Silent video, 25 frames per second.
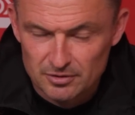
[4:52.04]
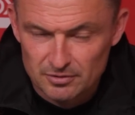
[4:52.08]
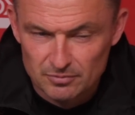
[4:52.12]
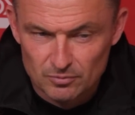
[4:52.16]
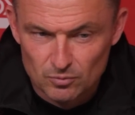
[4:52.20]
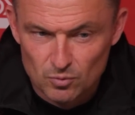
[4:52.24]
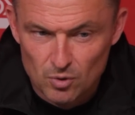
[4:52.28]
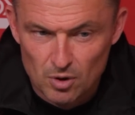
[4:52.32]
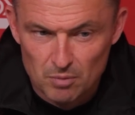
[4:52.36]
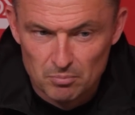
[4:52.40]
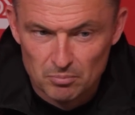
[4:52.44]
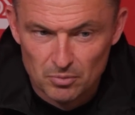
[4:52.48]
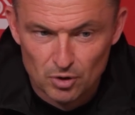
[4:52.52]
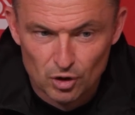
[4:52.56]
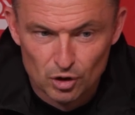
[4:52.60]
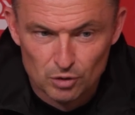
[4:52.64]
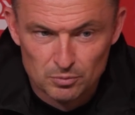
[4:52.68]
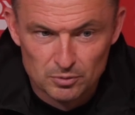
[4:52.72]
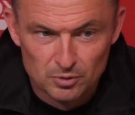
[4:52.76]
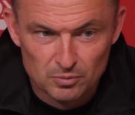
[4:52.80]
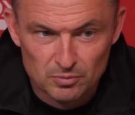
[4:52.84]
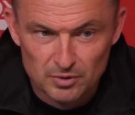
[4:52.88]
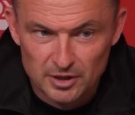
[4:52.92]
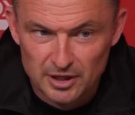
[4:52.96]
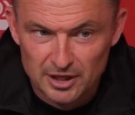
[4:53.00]
one
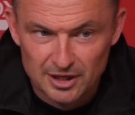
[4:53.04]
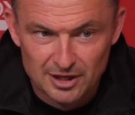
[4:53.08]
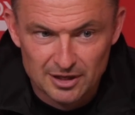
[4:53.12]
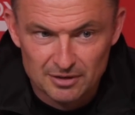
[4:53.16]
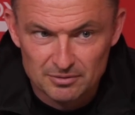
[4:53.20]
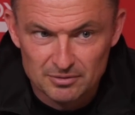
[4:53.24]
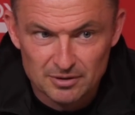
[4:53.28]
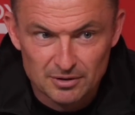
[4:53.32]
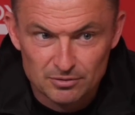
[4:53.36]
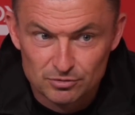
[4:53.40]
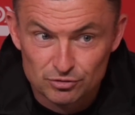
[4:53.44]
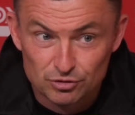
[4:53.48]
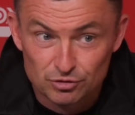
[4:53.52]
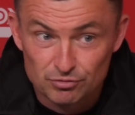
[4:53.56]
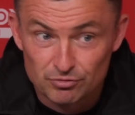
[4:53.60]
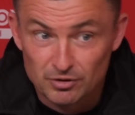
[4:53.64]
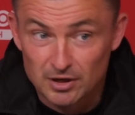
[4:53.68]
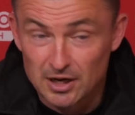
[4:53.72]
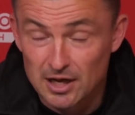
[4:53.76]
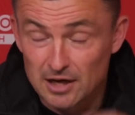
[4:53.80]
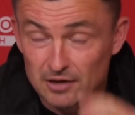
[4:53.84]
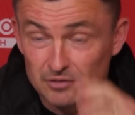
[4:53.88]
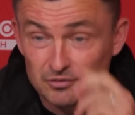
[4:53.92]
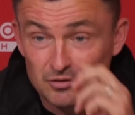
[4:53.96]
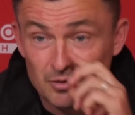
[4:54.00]
moment where I was just
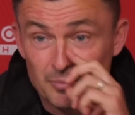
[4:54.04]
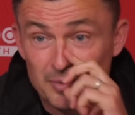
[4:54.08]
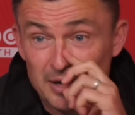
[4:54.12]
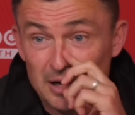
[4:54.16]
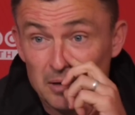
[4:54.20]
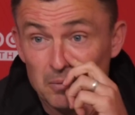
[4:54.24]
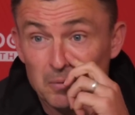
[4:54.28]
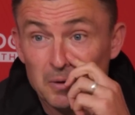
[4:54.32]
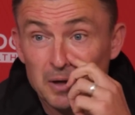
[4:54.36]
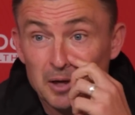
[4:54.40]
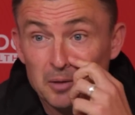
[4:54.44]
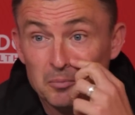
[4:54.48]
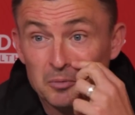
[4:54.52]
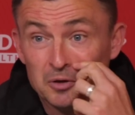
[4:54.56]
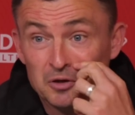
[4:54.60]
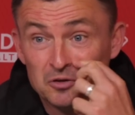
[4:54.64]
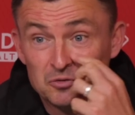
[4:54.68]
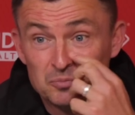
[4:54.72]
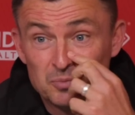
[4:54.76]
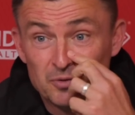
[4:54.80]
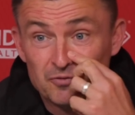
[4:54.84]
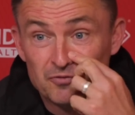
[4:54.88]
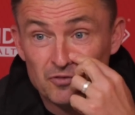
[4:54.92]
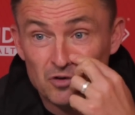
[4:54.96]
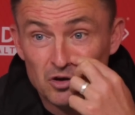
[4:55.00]
relaxed about him and
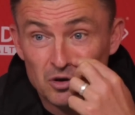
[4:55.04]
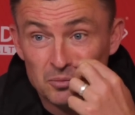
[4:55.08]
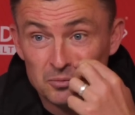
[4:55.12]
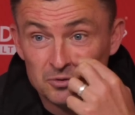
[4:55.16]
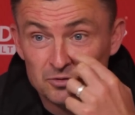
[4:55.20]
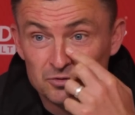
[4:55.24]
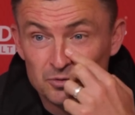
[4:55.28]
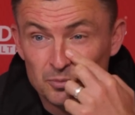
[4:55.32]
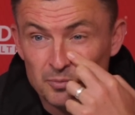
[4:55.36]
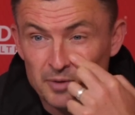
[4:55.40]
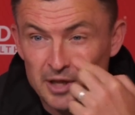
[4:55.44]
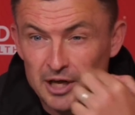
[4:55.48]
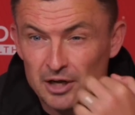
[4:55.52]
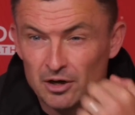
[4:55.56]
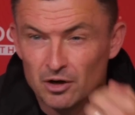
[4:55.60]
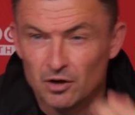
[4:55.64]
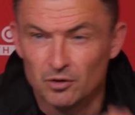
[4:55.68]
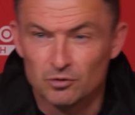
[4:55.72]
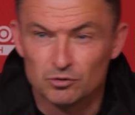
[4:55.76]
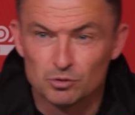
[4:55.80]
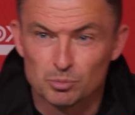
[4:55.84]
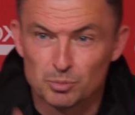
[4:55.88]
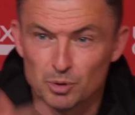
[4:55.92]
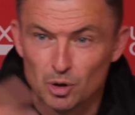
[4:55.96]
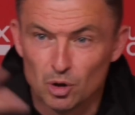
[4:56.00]
his performance from then
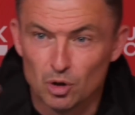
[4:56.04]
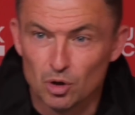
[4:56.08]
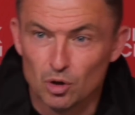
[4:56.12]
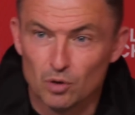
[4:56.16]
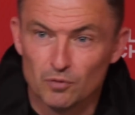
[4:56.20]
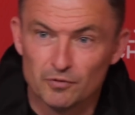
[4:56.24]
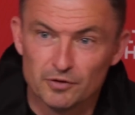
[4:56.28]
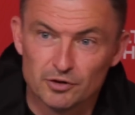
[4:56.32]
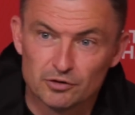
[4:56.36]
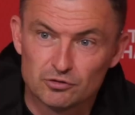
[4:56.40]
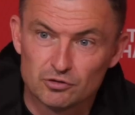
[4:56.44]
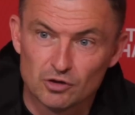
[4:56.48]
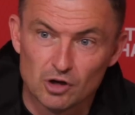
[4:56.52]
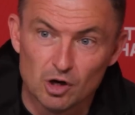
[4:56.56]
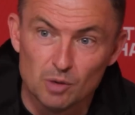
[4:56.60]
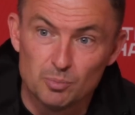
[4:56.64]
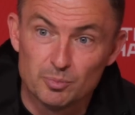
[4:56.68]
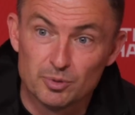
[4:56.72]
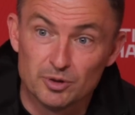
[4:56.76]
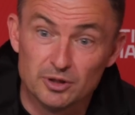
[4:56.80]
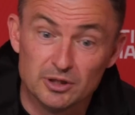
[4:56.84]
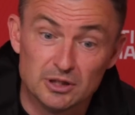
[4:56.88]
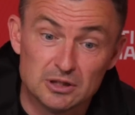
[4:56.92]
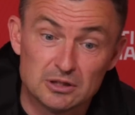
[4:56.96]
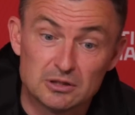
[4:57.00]
on. There was a ball over the
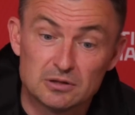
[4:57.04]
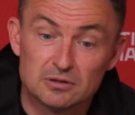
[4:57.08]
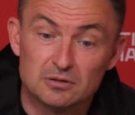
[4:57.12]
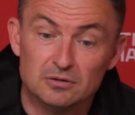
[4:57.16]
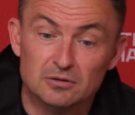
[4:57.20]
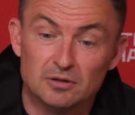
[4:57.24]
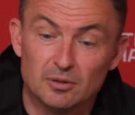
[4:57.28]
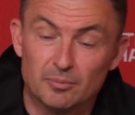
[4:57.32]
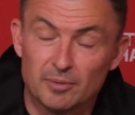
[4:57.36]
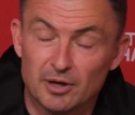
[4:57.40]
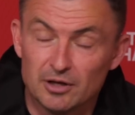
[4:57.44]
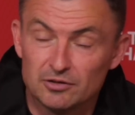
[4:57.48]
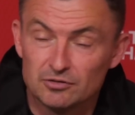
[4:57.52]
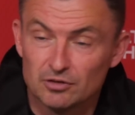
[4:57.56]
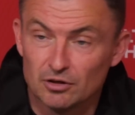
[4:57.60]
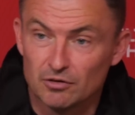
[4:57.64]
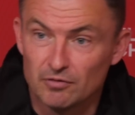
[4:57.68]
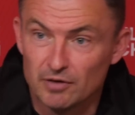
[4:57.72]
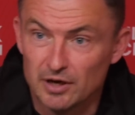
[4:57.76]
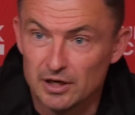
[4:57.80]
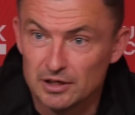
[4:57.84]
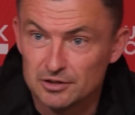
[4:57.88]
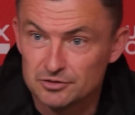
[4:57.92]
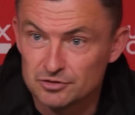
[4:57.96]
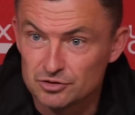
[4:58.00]
top and he he makes a
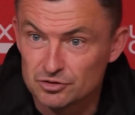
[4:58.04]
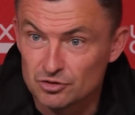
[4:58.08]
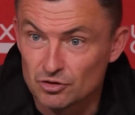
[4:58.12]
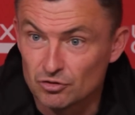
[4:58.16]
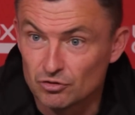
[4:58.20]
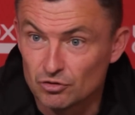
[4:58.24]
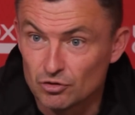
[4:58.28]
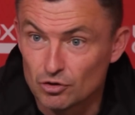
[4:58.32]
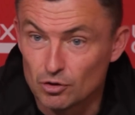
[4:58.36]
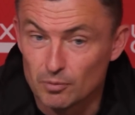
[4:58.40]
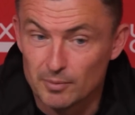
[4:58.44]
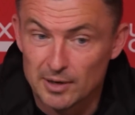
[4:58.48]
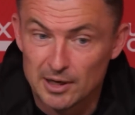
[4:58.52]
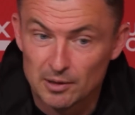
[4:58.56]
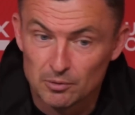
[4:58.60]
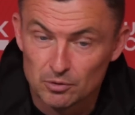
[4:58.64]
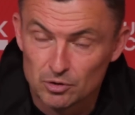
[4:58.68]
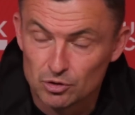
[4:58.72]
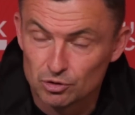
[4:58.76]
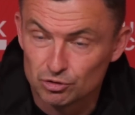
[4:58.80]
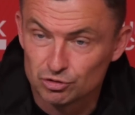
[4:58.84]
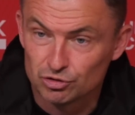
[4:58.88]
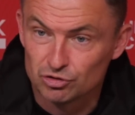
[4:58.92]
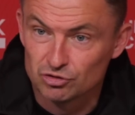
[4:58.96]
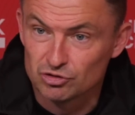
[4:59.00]
great decision to come out,
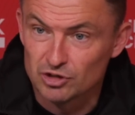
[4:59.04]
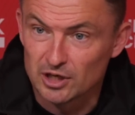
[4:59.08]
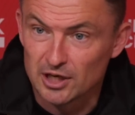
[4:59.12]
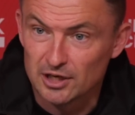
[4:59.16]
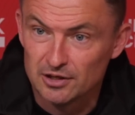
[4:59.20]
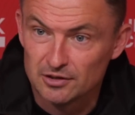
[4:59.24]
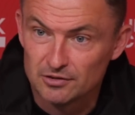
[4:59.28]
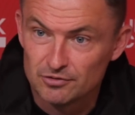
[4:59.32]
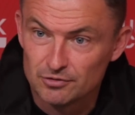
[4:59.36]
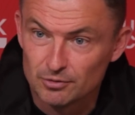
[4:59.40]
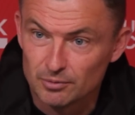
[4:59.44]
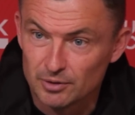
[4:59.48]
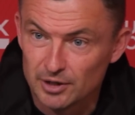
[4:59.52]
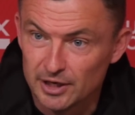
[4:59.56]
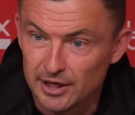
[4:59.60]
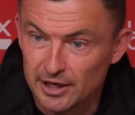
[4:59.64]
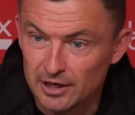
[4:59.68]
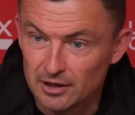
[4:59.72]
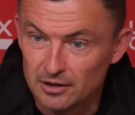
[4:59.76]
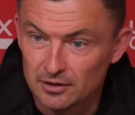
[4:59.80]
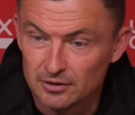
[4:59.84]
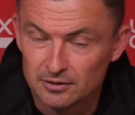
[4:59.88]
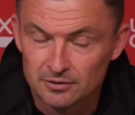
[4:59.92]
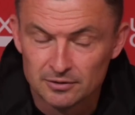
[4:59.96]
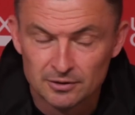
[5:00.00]
Cushing's a header to
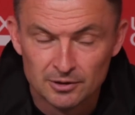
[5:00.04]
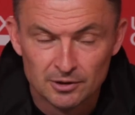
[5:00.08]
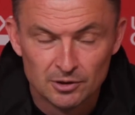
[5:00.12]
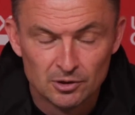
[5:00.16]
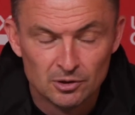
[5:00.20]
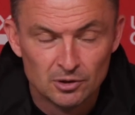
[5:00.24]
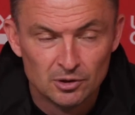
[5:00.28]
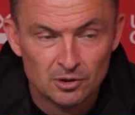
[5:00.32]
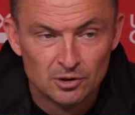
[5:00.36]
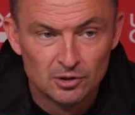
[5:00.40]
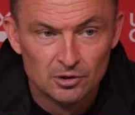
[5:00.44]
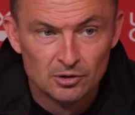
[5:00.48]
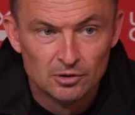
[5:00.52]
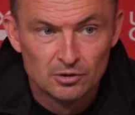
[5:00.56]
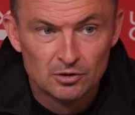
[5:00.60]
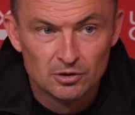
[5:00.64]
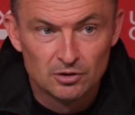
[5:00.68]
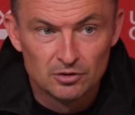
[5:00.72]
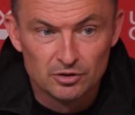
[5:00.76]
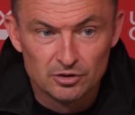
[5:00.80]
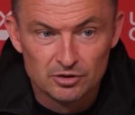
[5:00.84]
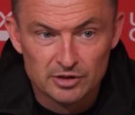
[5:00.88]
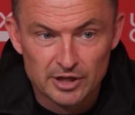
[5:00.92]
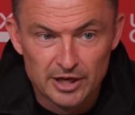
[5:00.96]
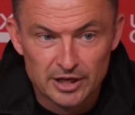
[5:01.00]
Anel, and
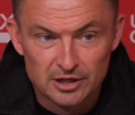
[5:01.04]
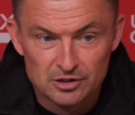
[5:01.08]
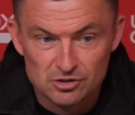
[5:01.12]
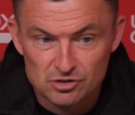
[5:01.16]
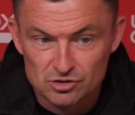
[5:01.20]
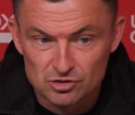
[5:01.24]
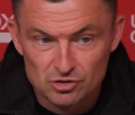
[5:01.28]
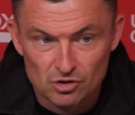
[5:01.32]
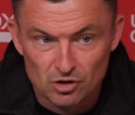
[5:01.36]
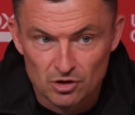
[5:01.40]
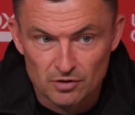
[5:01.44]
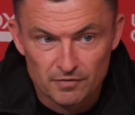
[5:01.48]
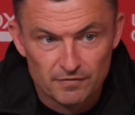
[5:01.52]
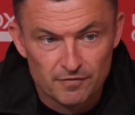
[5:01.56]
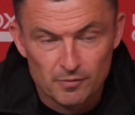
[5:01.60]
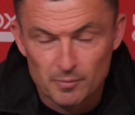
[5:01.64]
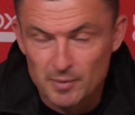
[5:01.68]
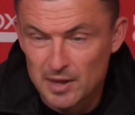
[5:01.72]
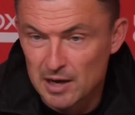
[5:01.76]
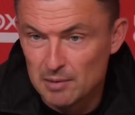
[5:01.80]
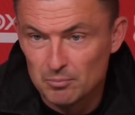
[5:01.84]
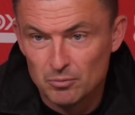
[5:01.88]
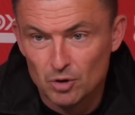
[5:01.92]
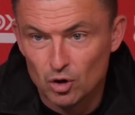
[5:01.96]
the danger's gone. And from that